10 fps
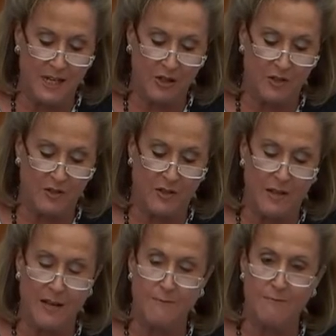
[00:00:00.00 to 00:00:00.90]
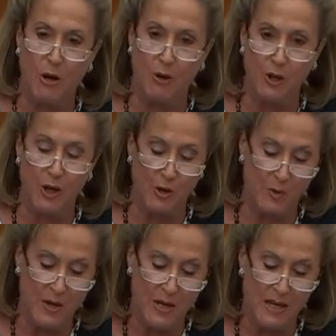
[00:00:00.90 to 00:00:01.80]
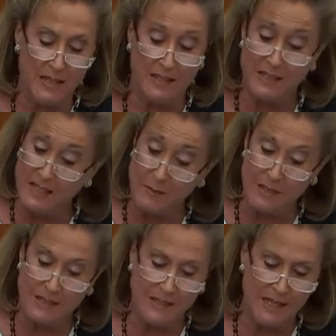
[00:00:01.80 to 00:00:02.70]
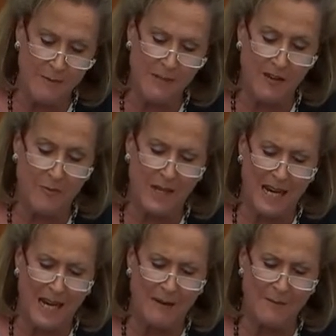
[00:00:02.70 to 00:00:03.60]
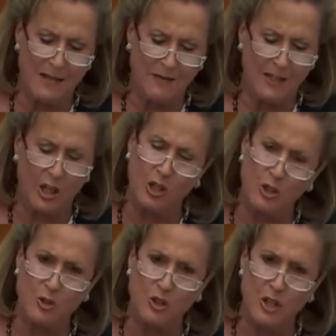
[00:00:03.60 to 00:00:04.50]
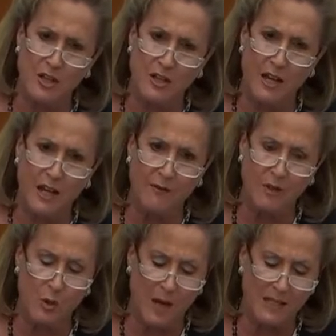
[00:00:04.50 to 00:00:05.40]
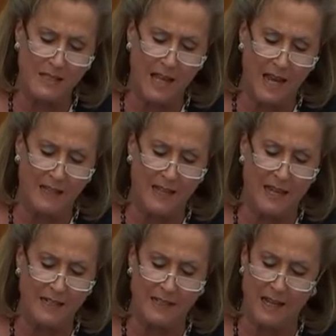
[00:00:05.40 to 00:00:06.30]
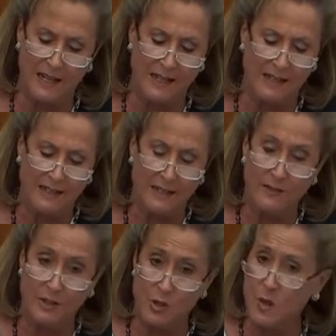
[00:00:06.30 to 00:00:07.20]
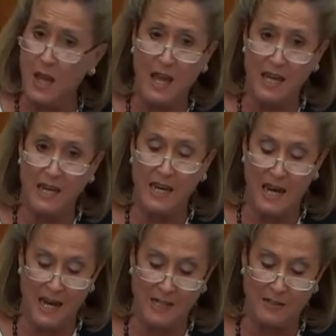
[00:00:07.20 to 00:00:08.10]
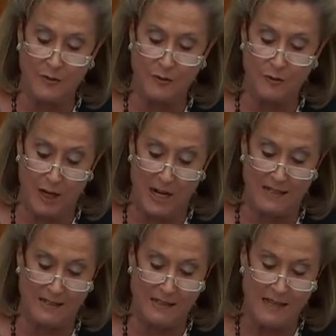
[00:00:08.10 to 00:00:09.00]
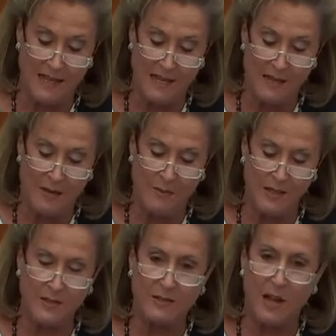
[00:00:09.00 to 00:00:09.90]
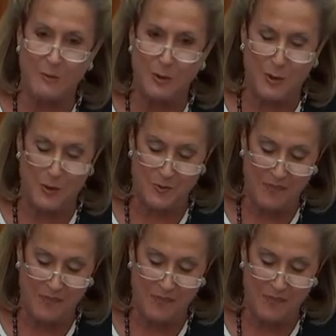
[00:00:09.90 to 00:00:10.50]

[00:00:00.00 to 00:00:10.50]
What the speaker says: nations, although these statements seem to have been aimed at the inclusion of U.S. allies like the UK and France. Ms. Scott-Muller,